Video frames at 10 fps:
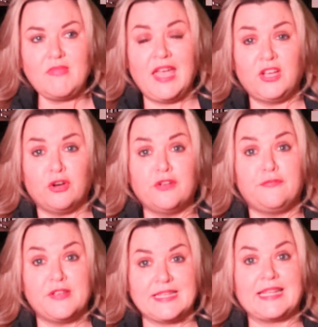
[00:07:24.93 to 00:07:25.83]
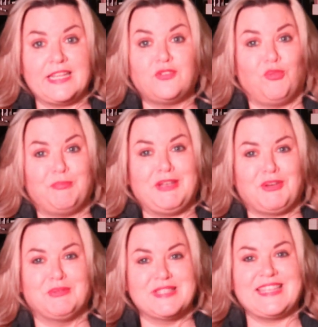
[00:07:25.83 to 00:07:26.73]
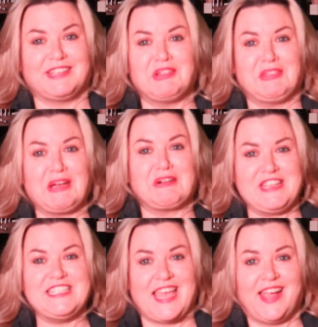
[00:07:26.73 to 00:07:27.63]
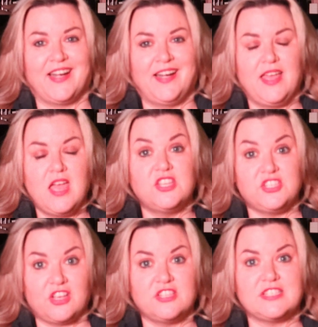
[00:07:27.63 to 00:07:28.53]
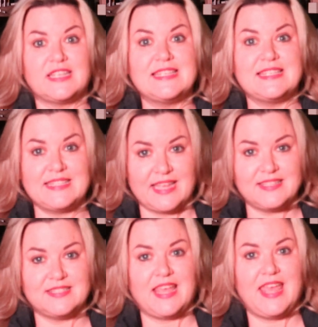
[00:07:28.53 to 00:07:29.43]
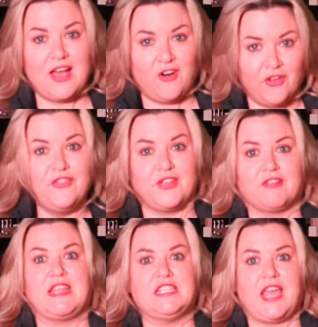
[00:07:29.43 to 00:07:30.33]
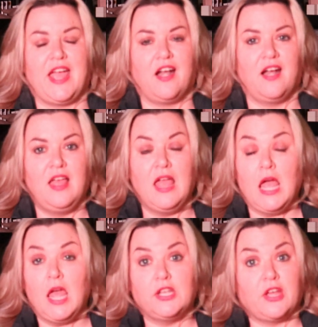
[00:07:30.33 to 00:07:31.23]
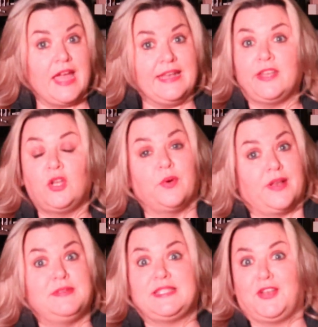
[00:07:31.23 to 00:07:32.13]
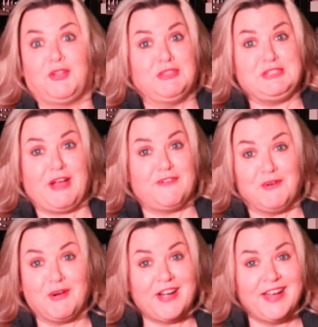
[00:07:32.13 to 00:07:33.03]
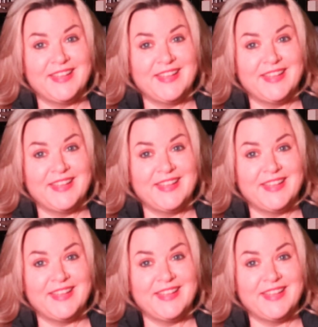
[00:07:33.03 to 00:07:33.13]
and God physically told me to go and sit on that green chair. Just sit on the green chair. Now I didn't know what I was sitting on the chair for